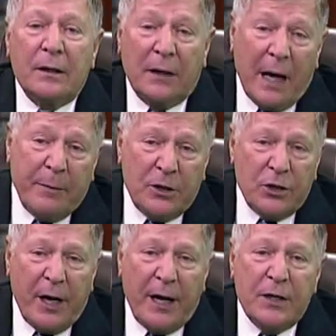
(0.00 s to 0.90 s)
climate
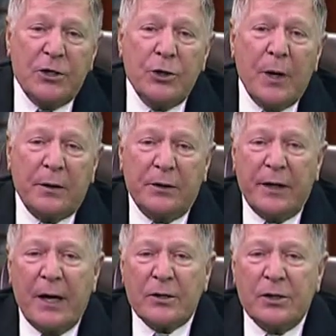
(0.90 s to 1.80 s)
change
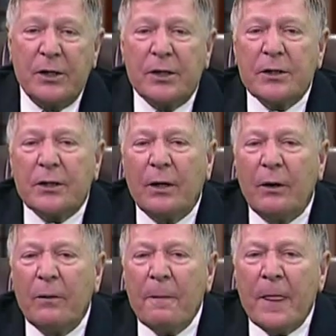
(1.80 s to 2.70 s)
200,000 years
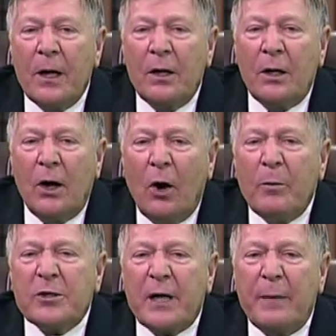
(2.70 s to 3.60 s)
ago,
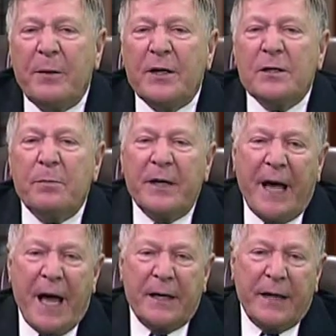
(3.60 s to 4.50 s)
Homo sapiens
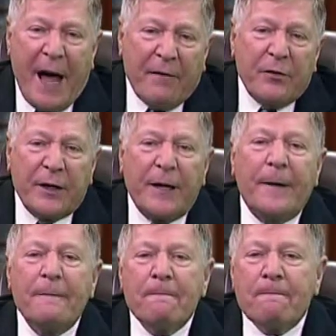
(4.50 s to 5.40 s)
began in
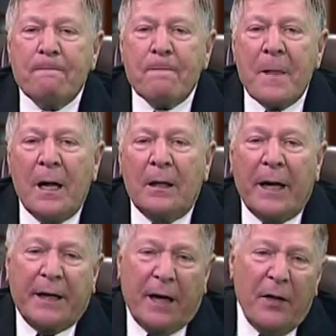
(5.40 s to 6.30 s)
Africa.
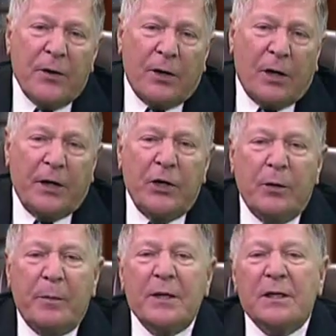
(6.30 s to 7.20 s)
Like other early
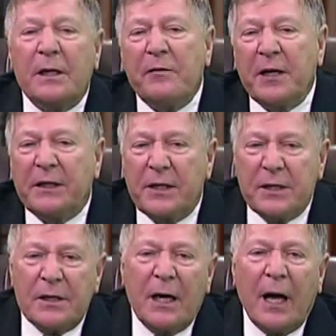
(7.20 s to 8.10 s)
humans living at this
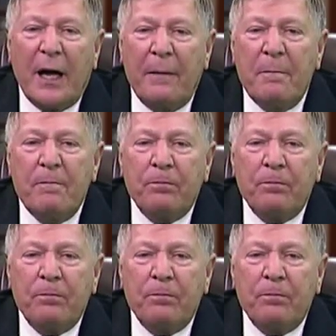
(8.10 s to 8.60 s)
time,